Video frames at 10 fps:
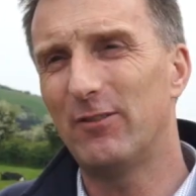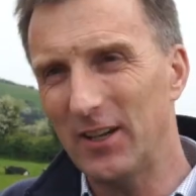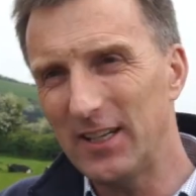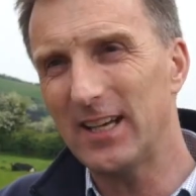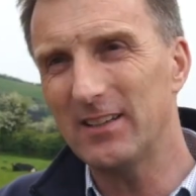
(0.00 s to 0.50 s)

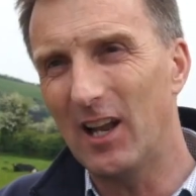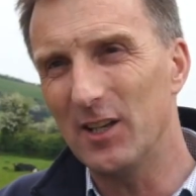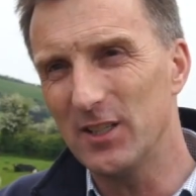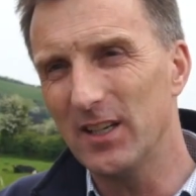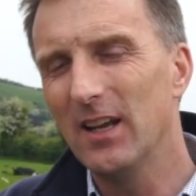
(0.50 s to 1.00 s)
for the
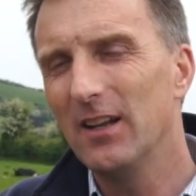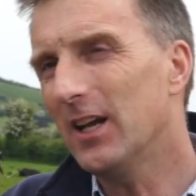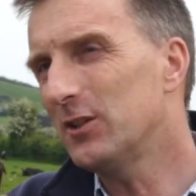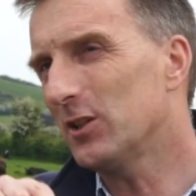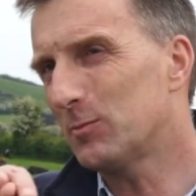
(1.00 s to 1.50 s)
technology.
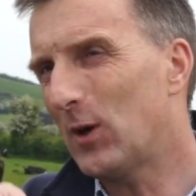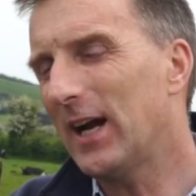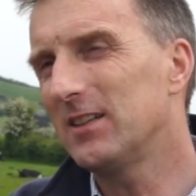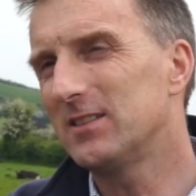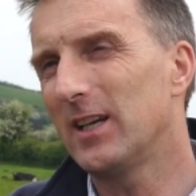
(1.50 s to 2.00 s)
Not just
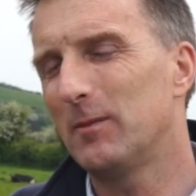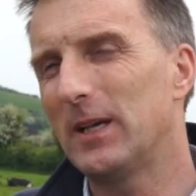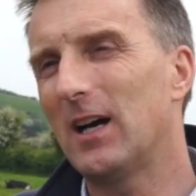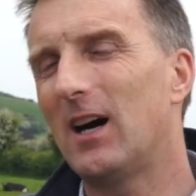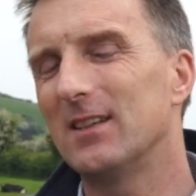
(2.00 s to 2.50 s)
practicing it
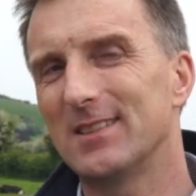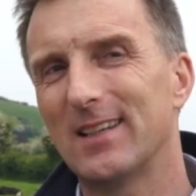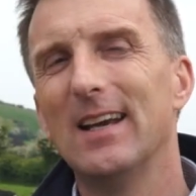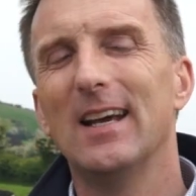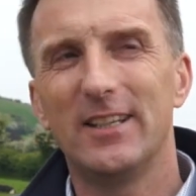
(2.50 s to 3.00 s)

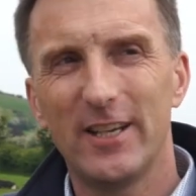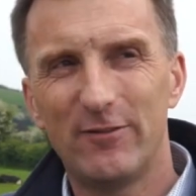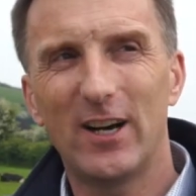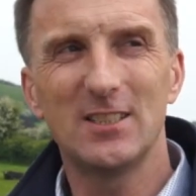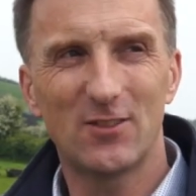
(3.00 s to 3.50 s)
because the
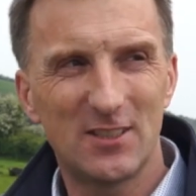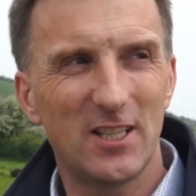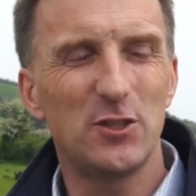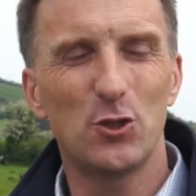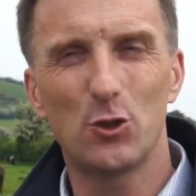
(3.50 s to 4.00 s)
advisor has
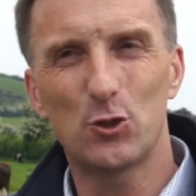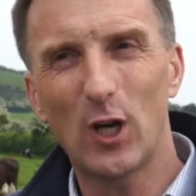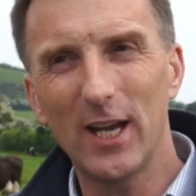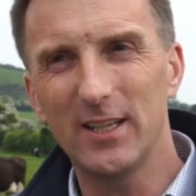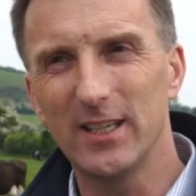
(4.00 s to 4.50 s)
said you should
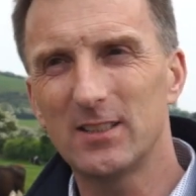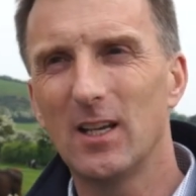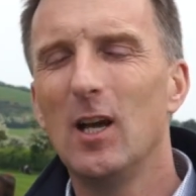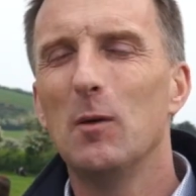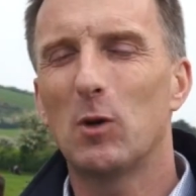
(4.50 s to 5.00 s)
try this,
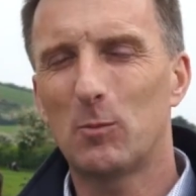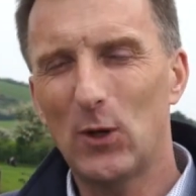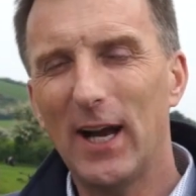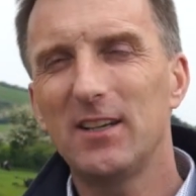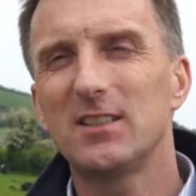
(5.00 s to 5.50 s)
but
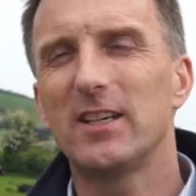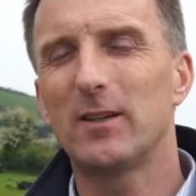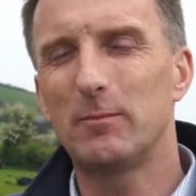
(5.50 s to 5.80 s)
practicing